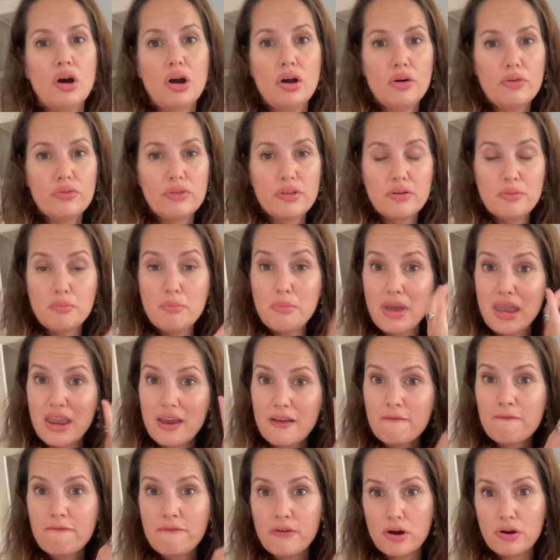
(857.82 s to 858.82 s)
The
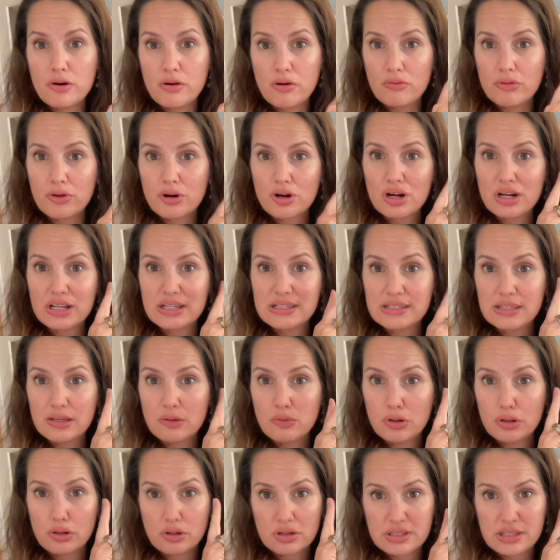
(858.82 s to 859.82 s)
main photo, they're going to see what
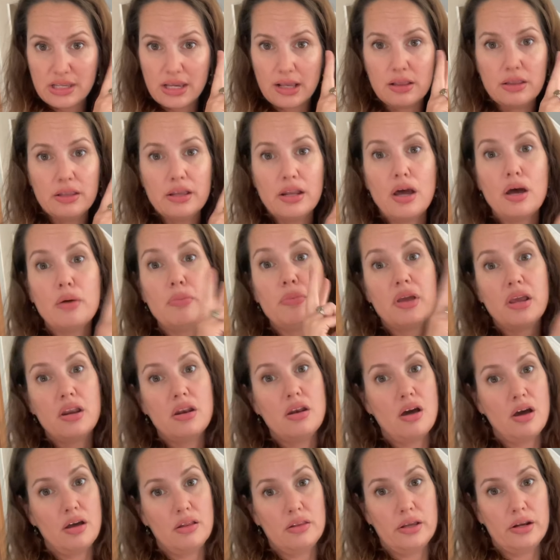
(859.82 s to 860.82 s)
it looks like lit up and
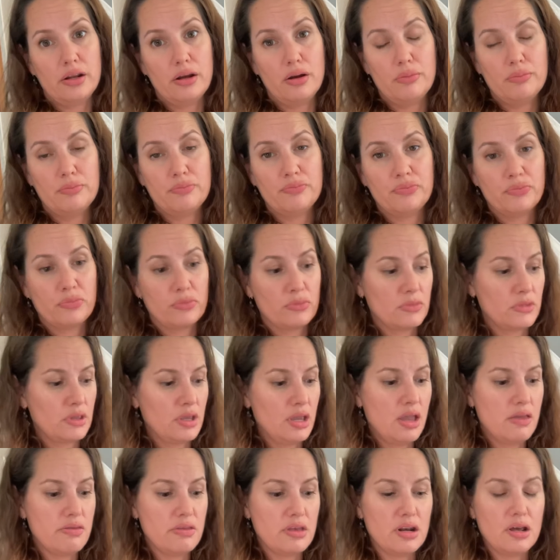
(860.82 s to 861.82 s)
not lit up.
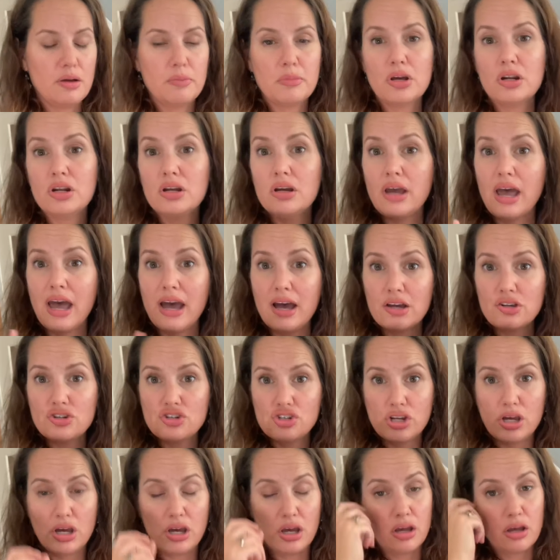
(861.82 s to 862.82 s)
And then I'm going to
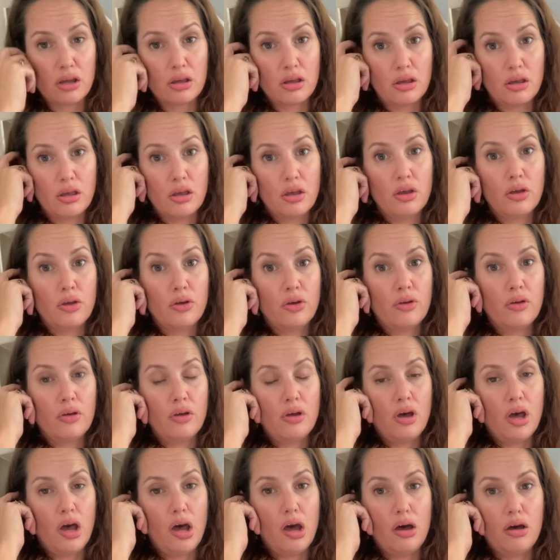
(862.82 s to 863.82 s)
hashtag
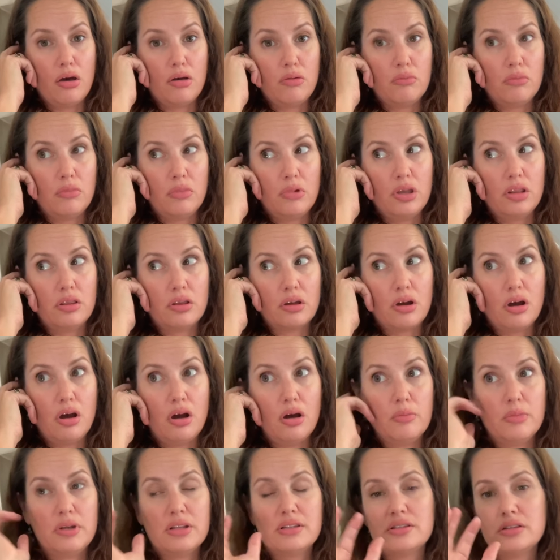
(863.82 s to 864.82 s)
in the
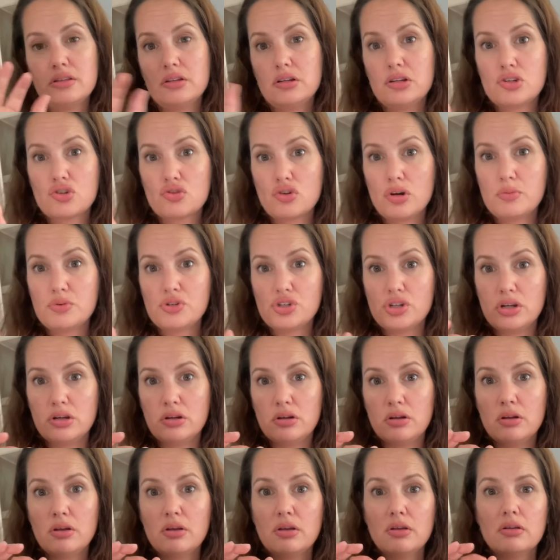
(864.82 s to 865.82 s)
comments, in the description,
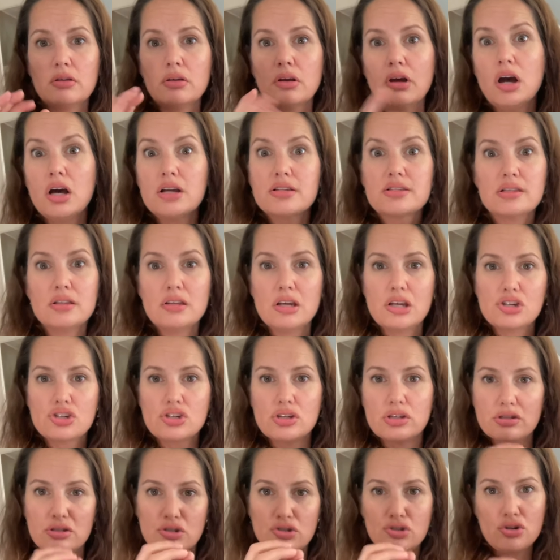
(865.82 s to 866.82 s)

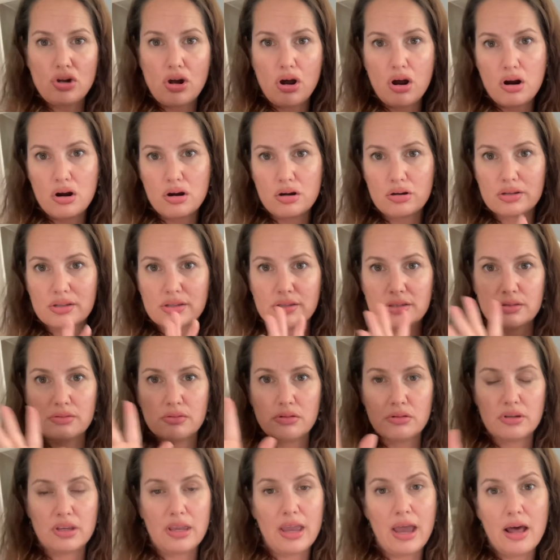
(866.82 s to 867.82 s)
constellations, stars,
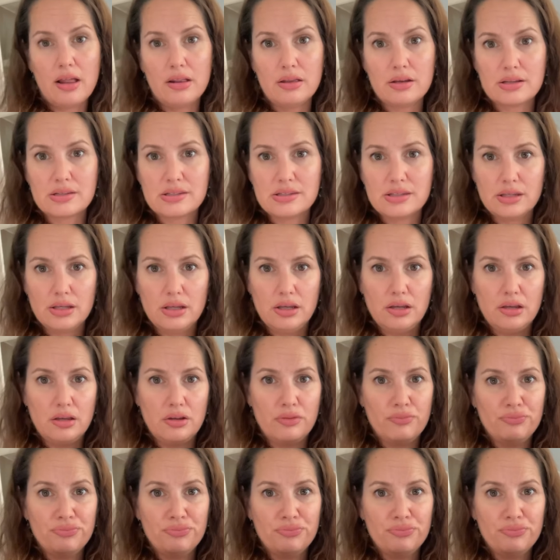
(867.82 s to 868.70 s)
galaxy.